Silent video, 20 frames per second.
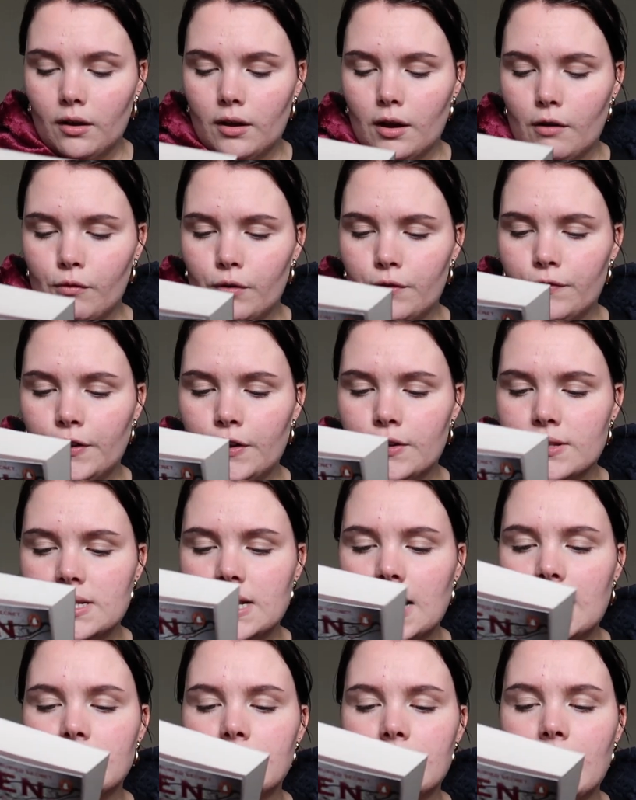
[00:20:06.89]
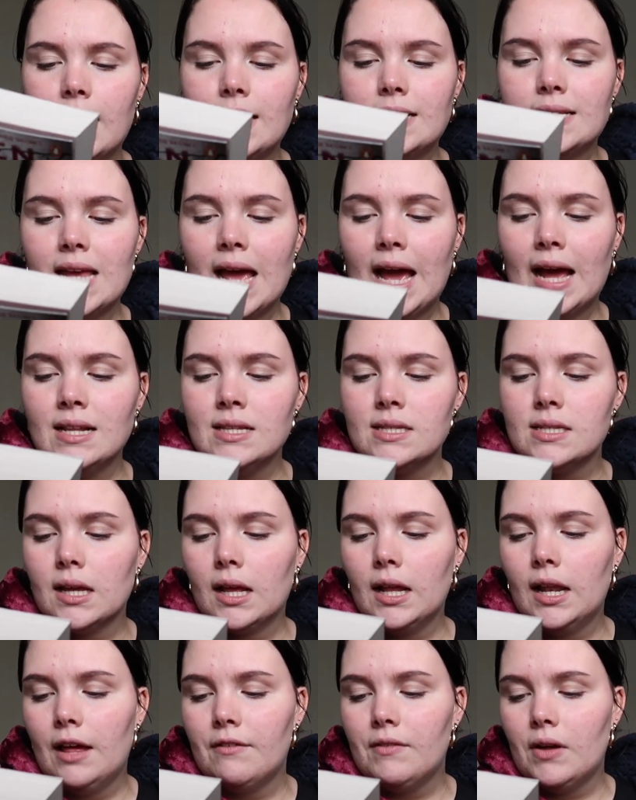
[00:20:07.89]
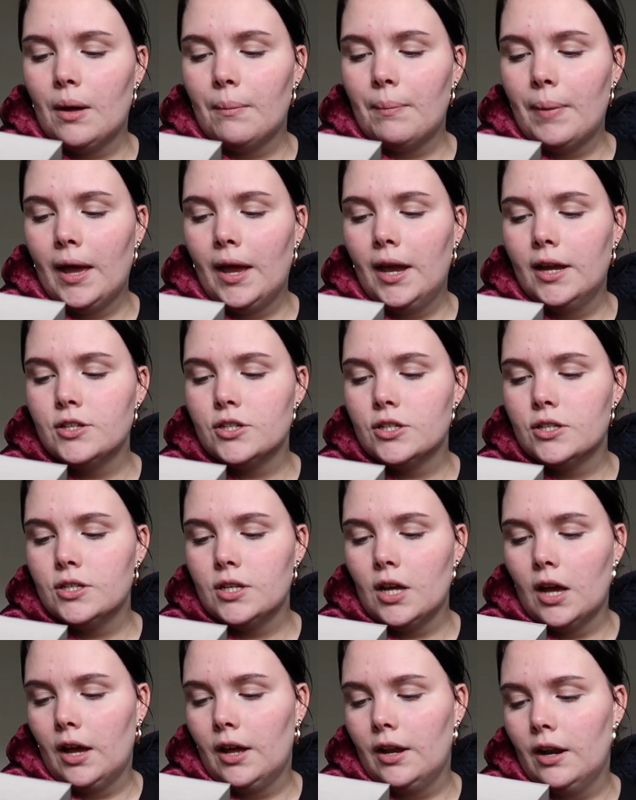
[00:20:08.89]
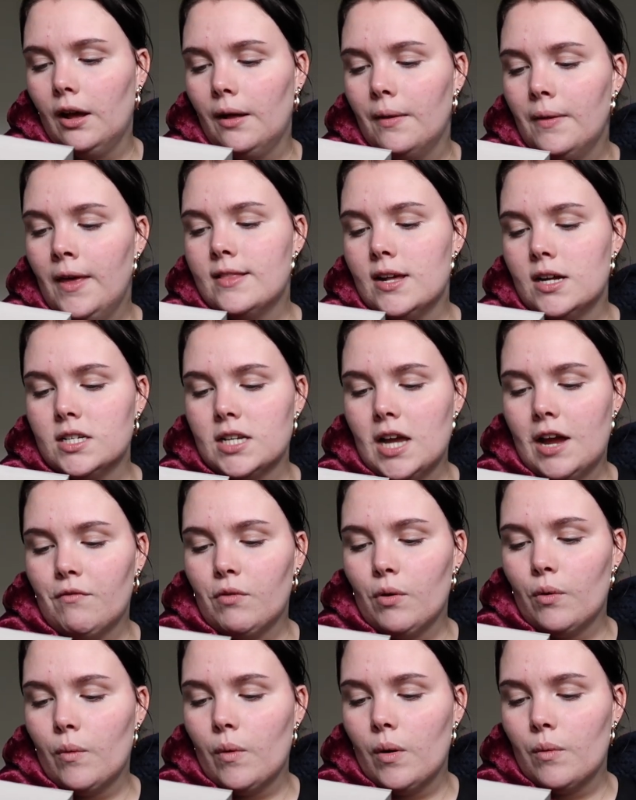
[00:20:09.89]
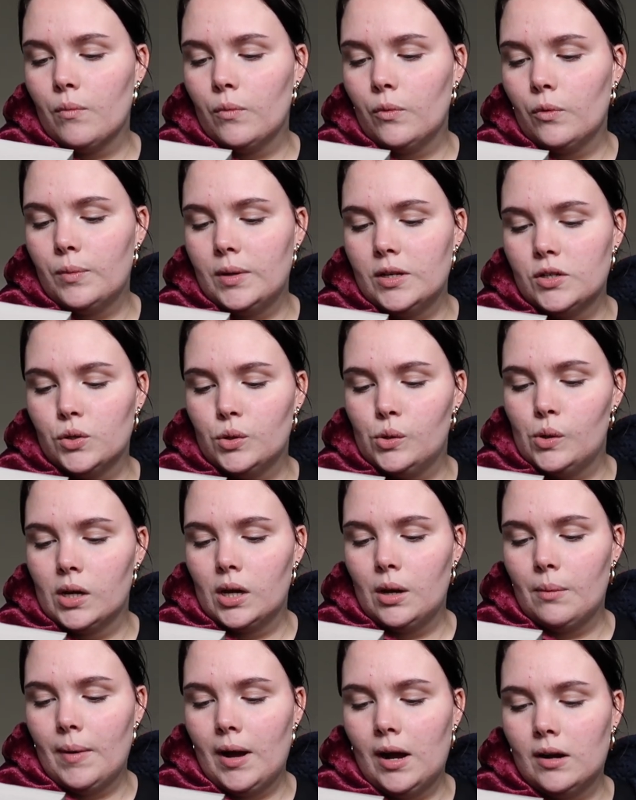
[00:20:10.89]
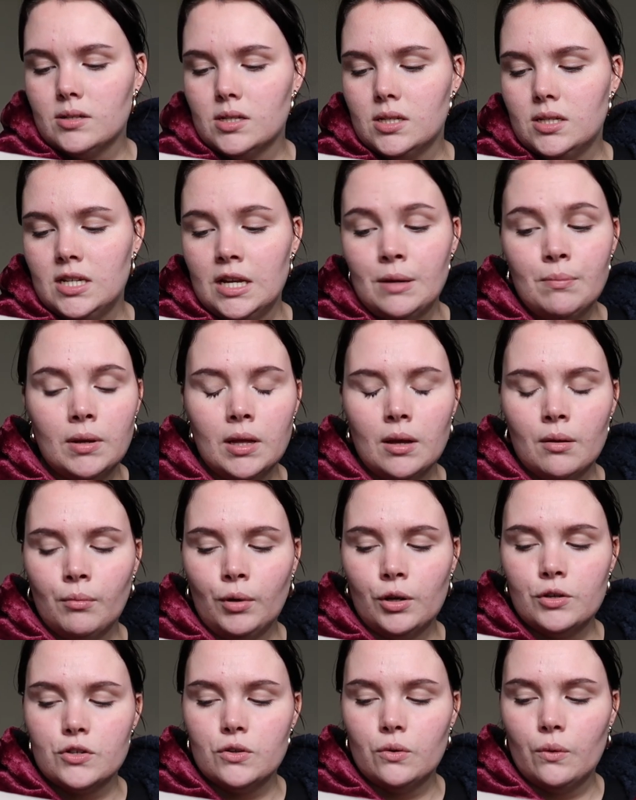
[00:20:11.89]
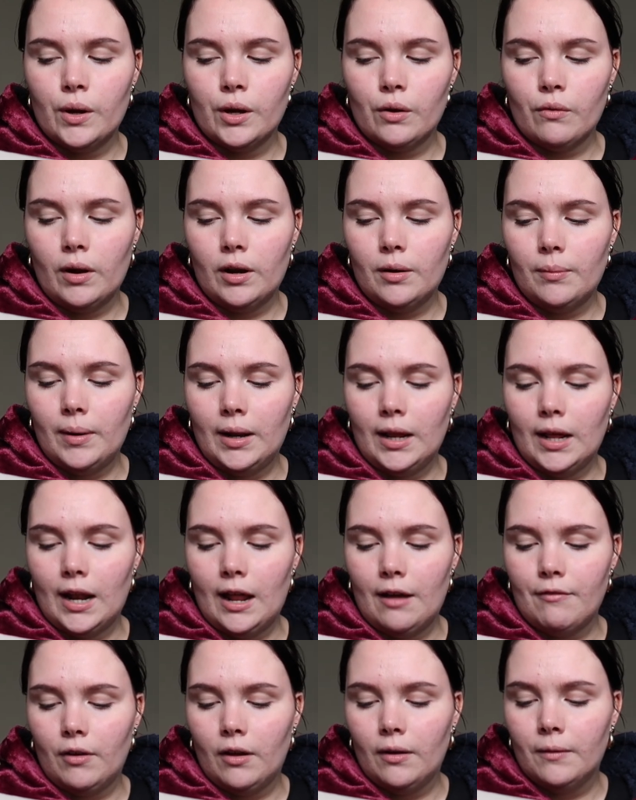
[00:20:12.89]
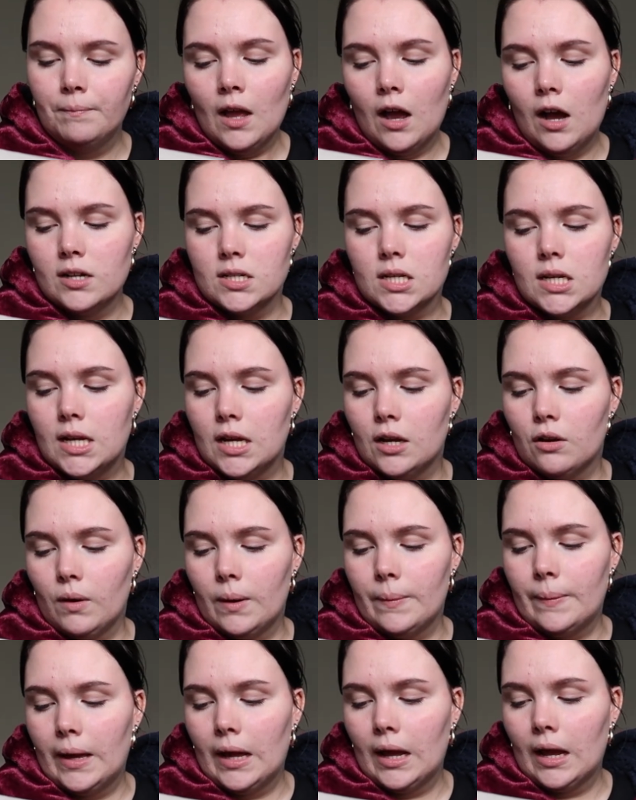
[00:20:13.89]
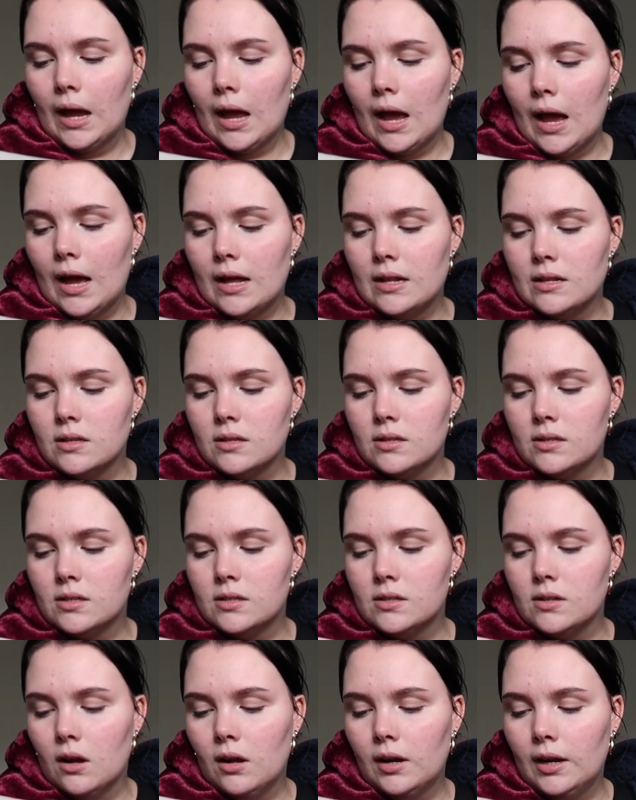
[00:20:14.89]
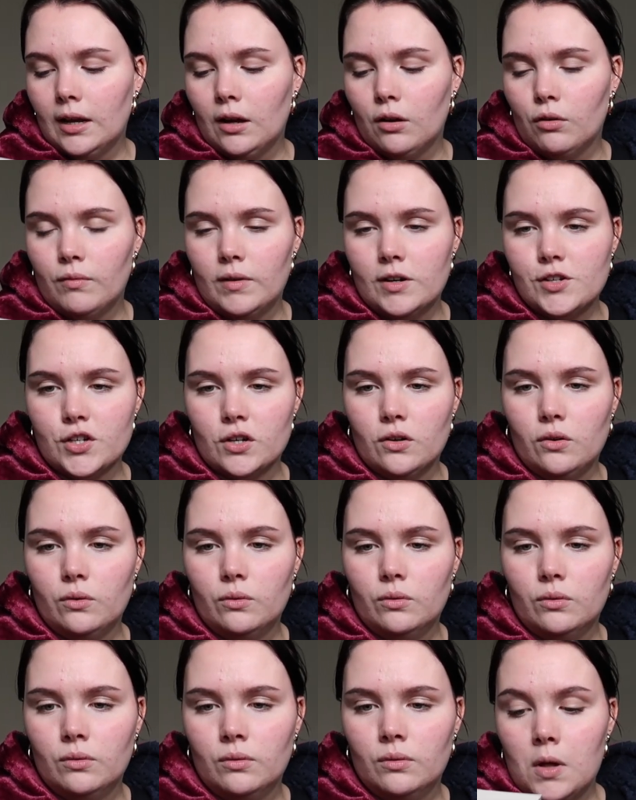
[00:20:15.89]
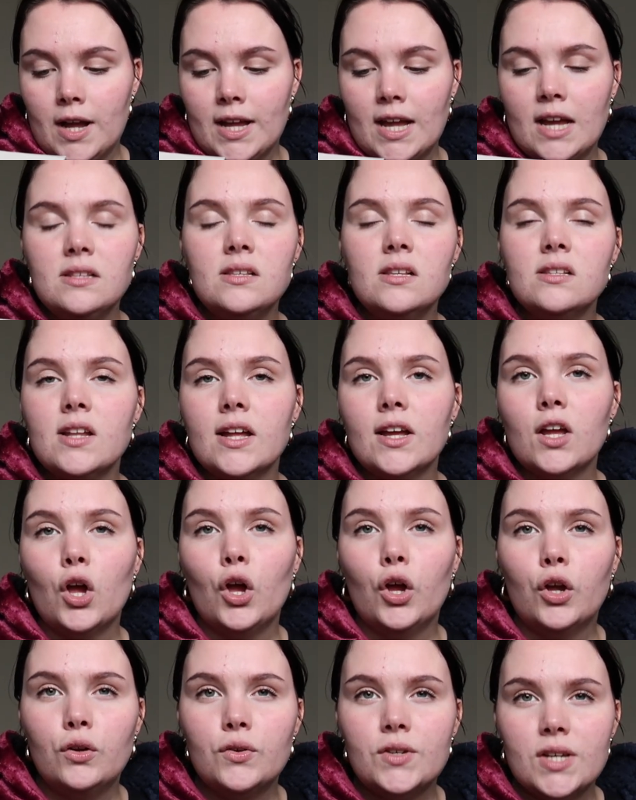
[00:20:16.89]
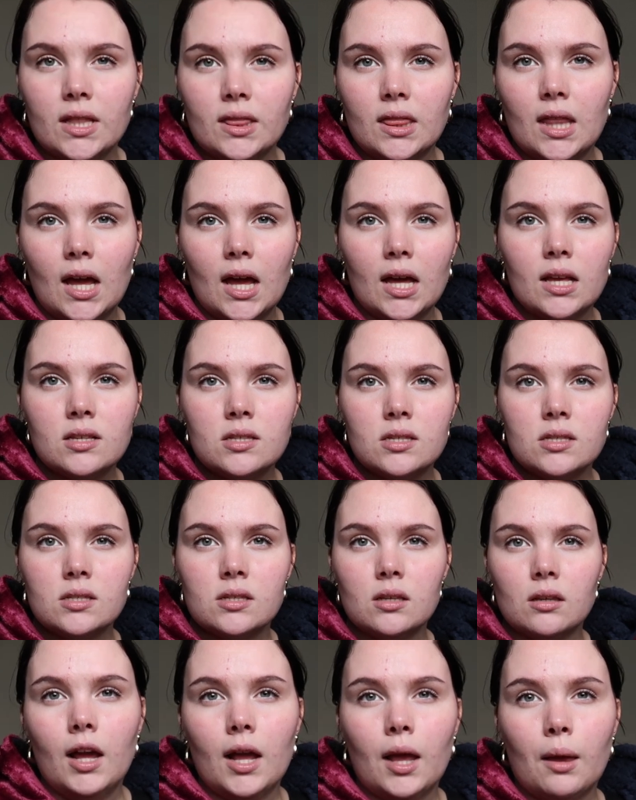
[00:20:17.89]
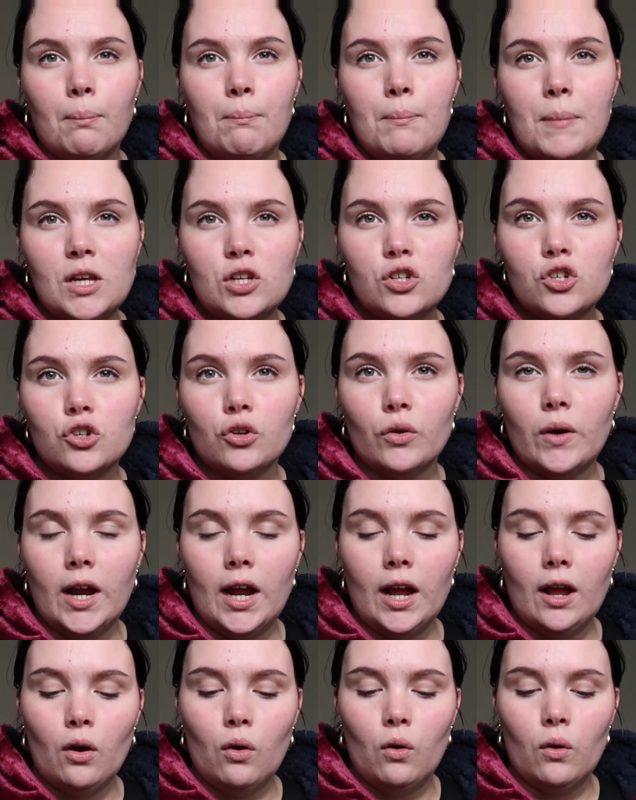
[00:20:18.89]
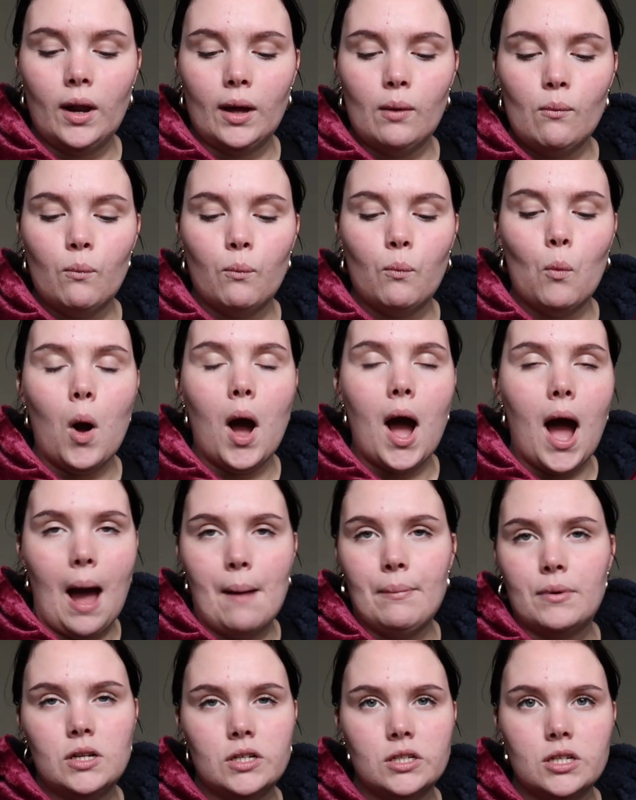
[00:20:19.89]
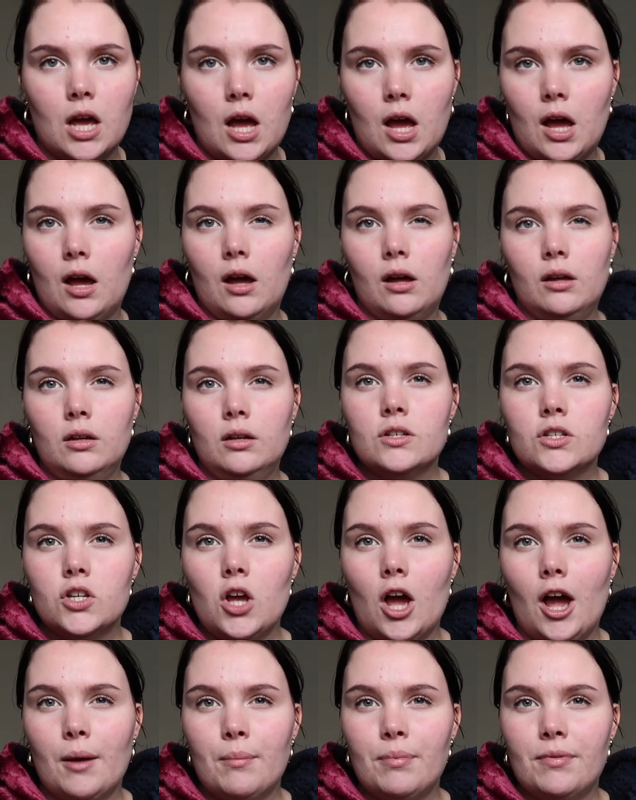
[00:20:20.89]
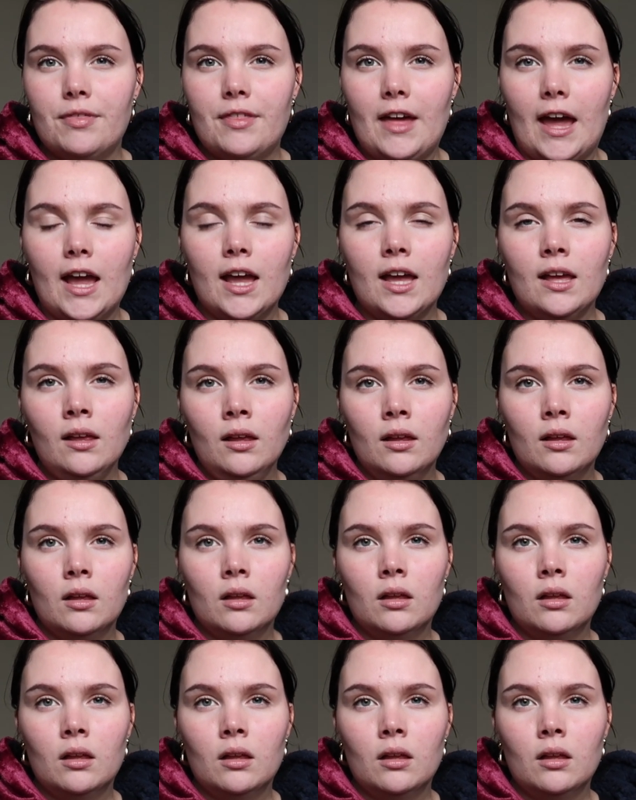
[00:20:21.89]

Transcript: Review says, a tense, clever page-turner that everyone will be talking about. It's deeply emotional, incredibly clever, utterly gripping, and startling original. I guess it's like a who did this, like mystery or like what happened to her type thing.